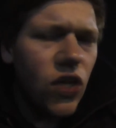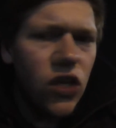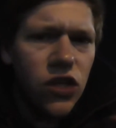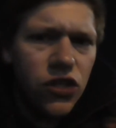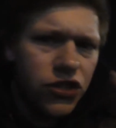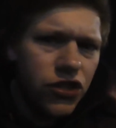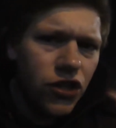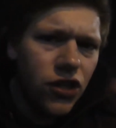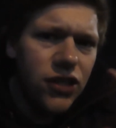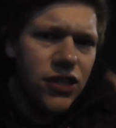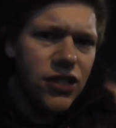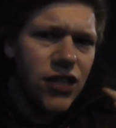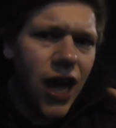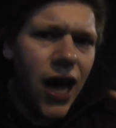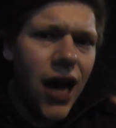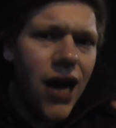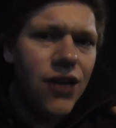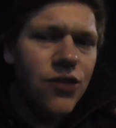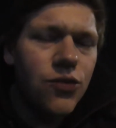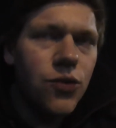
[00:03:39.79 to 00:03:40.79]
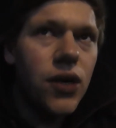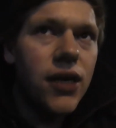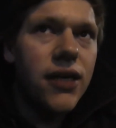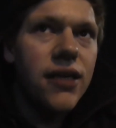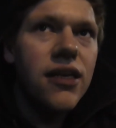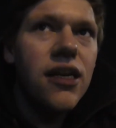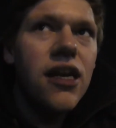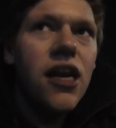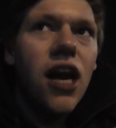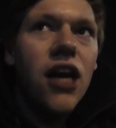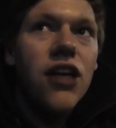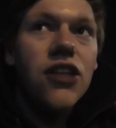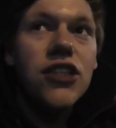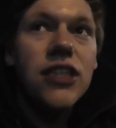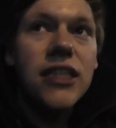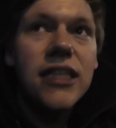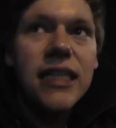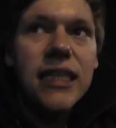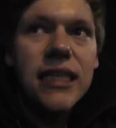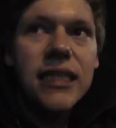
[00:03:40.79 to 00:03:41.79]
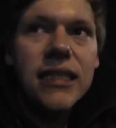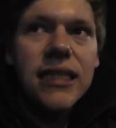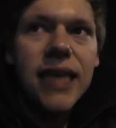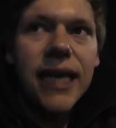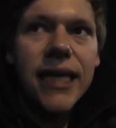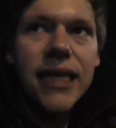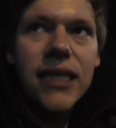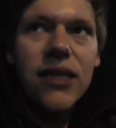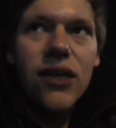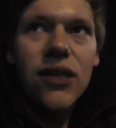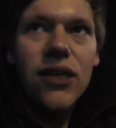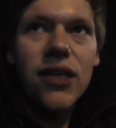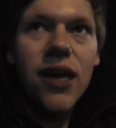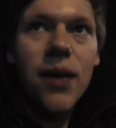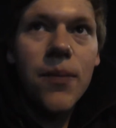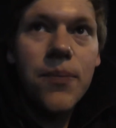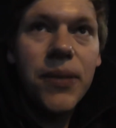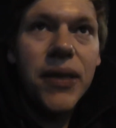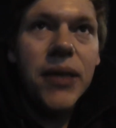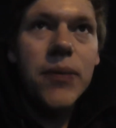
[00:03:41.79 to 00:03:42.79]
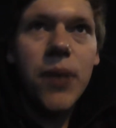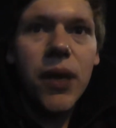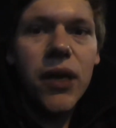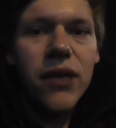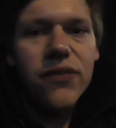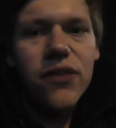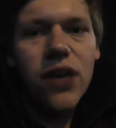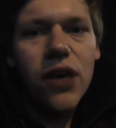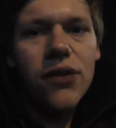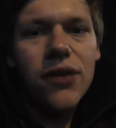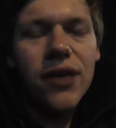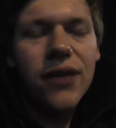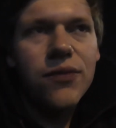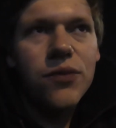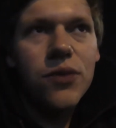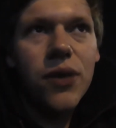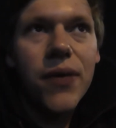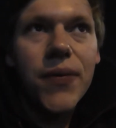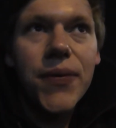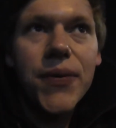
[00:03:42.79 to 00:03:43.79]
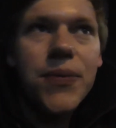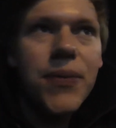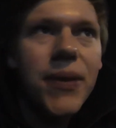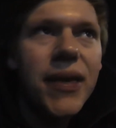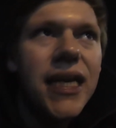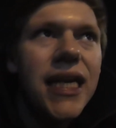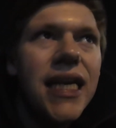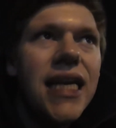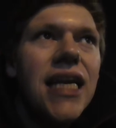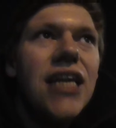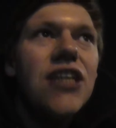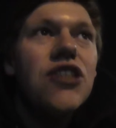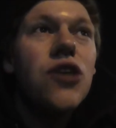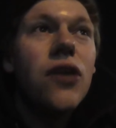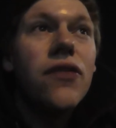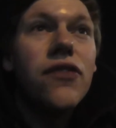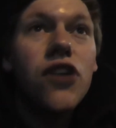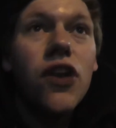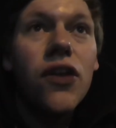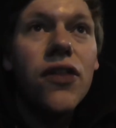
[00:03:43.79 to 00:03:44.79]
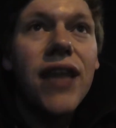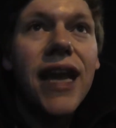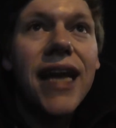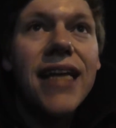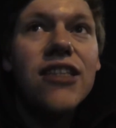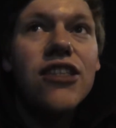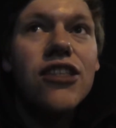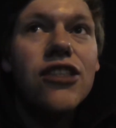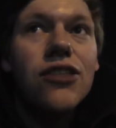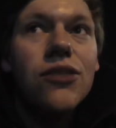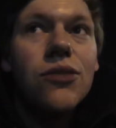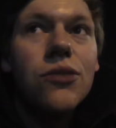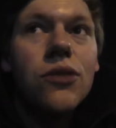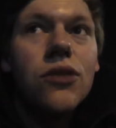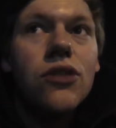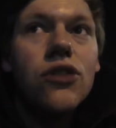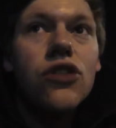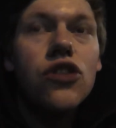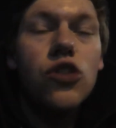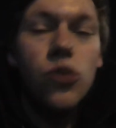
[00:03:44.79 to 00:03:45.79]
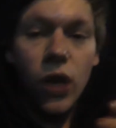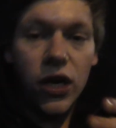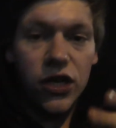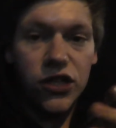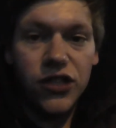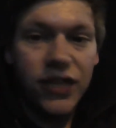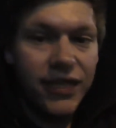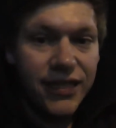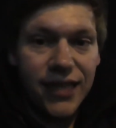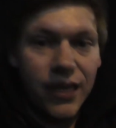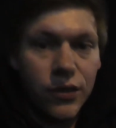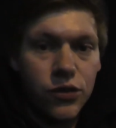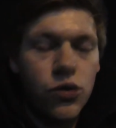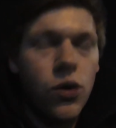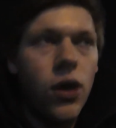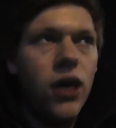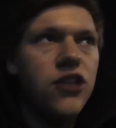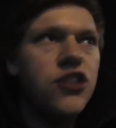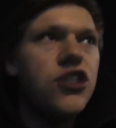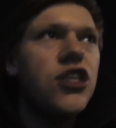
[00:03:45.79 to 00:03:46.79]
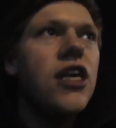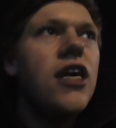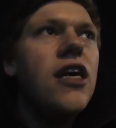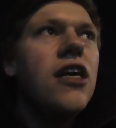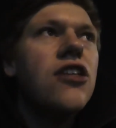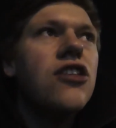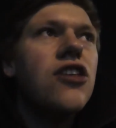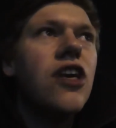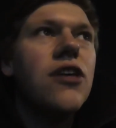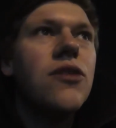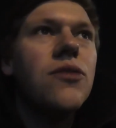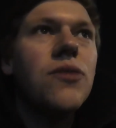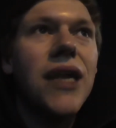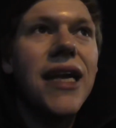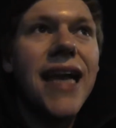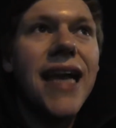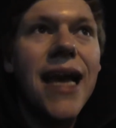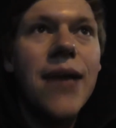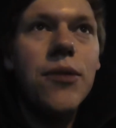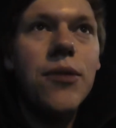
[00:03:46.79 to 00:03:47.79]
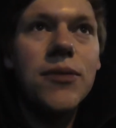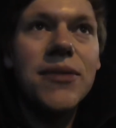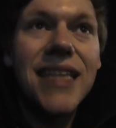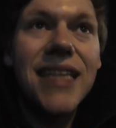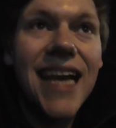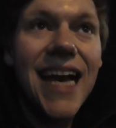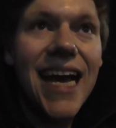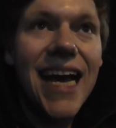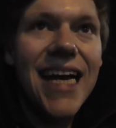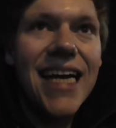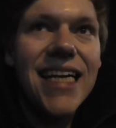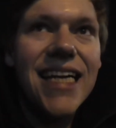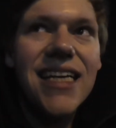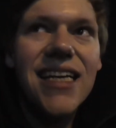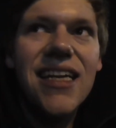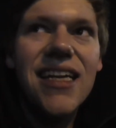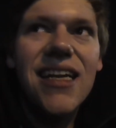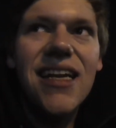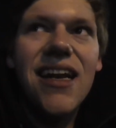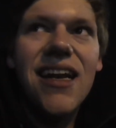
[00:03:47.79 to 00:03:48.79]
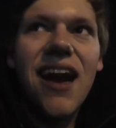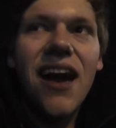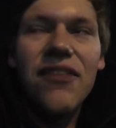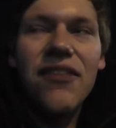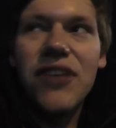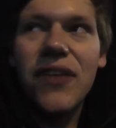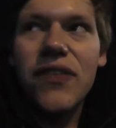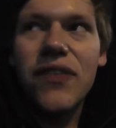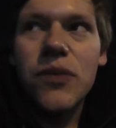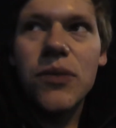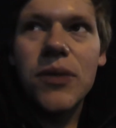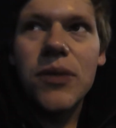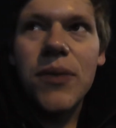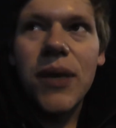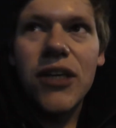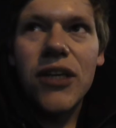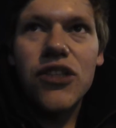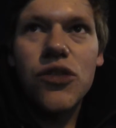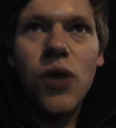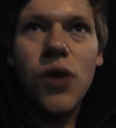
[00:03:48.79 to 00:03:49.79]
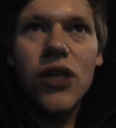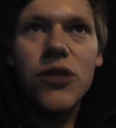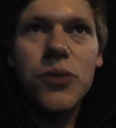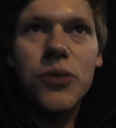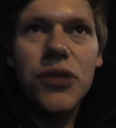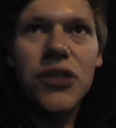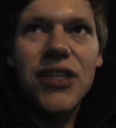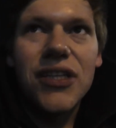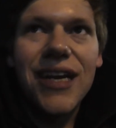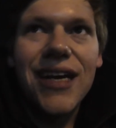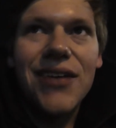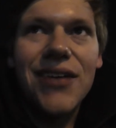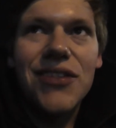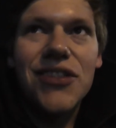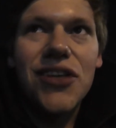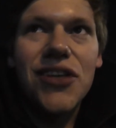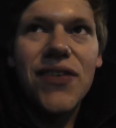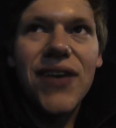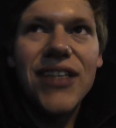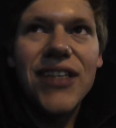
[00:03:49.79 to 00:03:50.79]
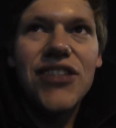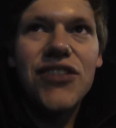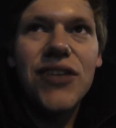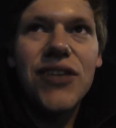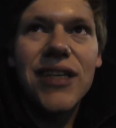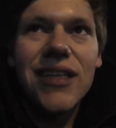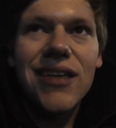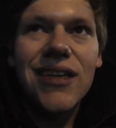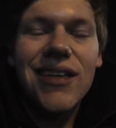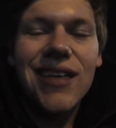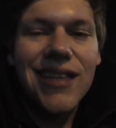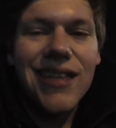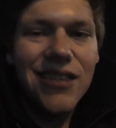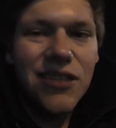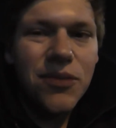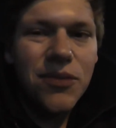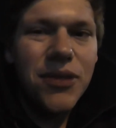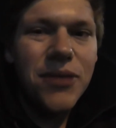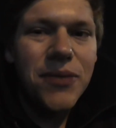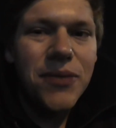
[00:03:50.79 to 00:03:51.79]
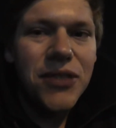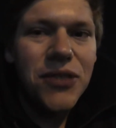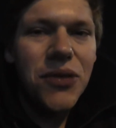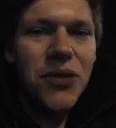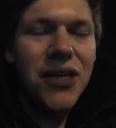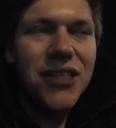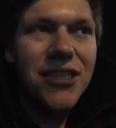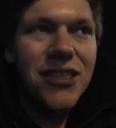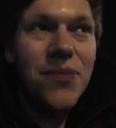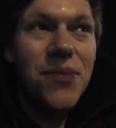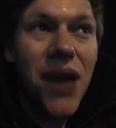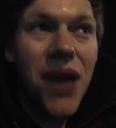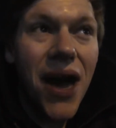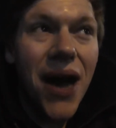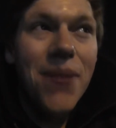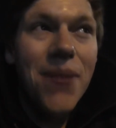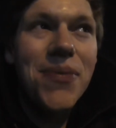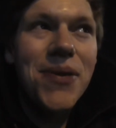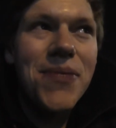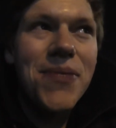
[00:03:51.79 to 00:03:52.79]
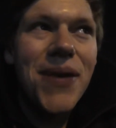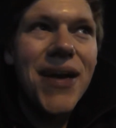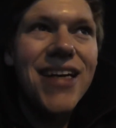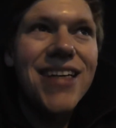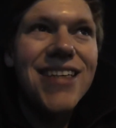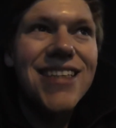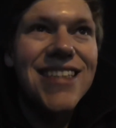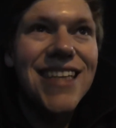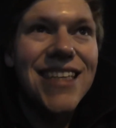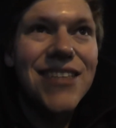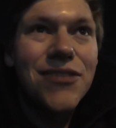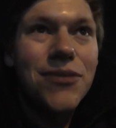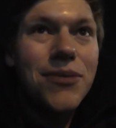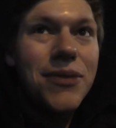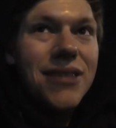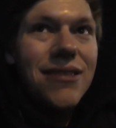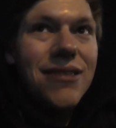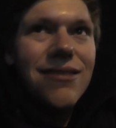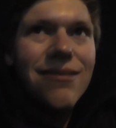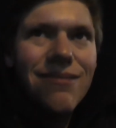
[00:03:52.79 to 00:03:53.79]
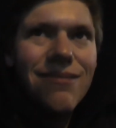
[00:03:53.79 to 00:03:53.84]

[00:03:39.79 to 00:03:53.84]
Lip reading: Sugar's the hard one. I usually take like a big bottle of Coke everywhere with me, so I've cut that into squash. It's now squash. So when I came up today, I've travelled up with a bottle of squash but nothing else, so I've had to drink like a little bit of my squash, and I'm not happy about it because that's for my